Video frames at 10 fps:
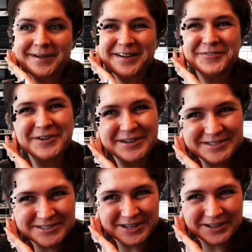I forgot
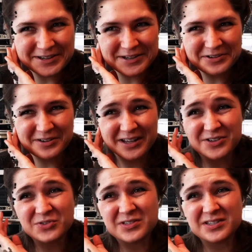to tell you, I
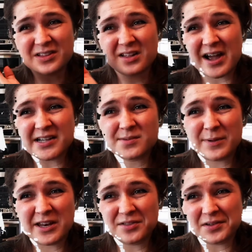used the last
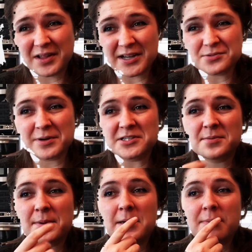bit in the last
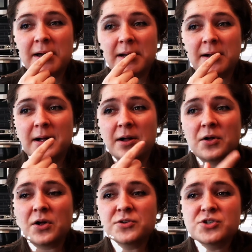recipe, but uh,
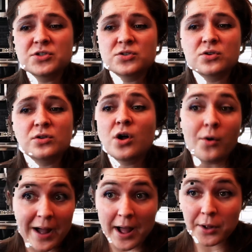I'll just
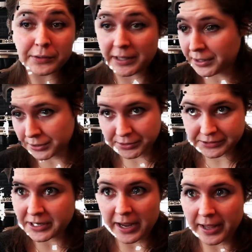go out later
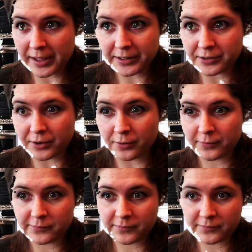today, you know,
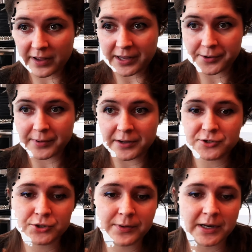if I get around
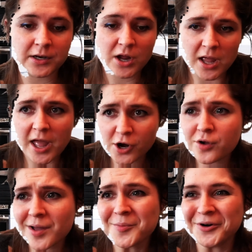to it, and, and I'll
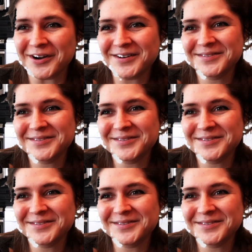get more.